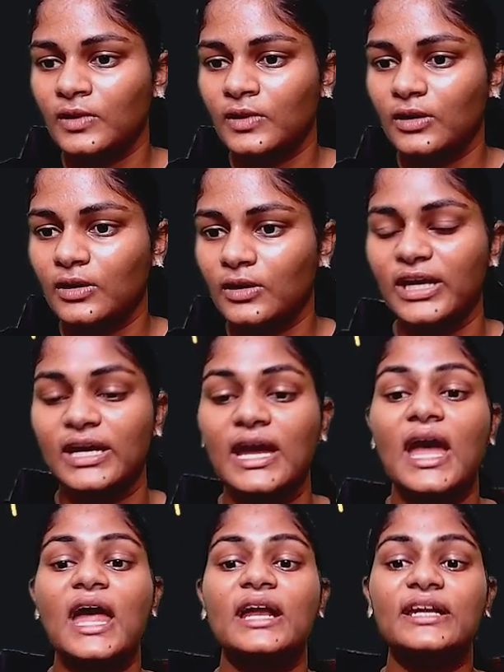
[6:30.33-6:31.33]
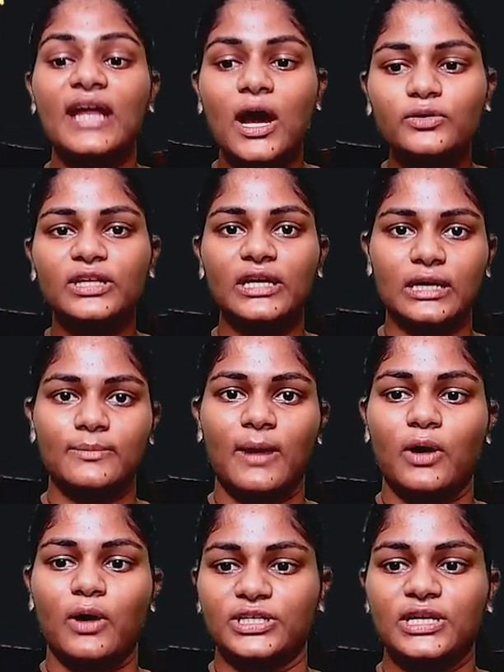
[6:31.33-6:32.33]
Okay. Now think
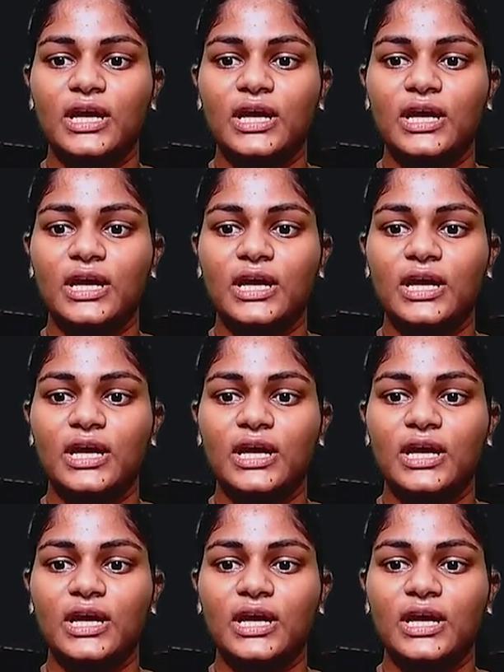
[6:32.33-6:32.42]
about it.